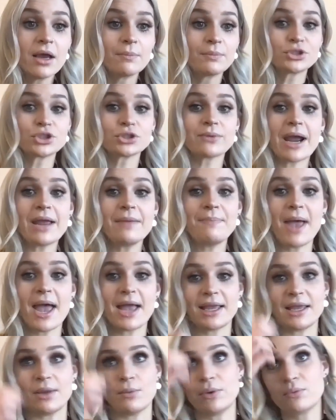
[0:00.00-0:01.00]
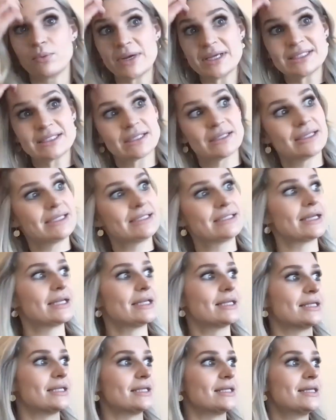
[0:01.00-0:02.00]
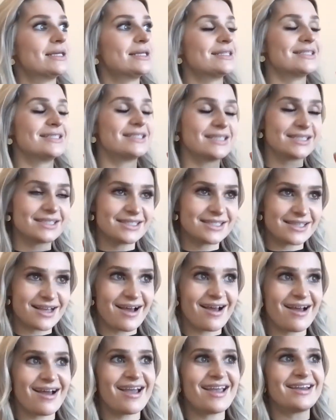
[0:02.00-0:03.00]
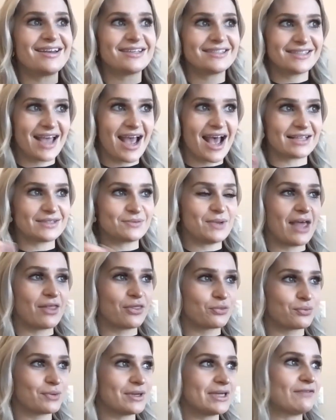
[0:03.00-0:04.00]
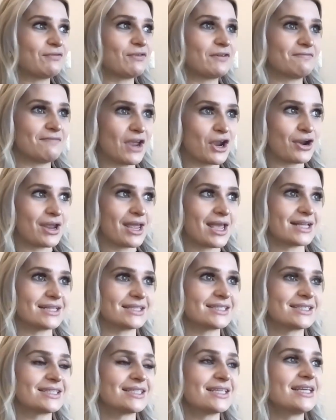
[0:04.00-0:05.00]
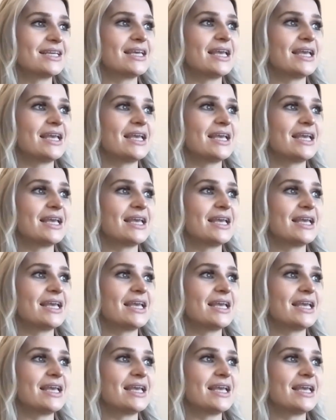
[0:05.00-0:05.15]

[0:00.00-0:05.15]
But you're right, Peggy, we recently did a design test. We had 3 different variants.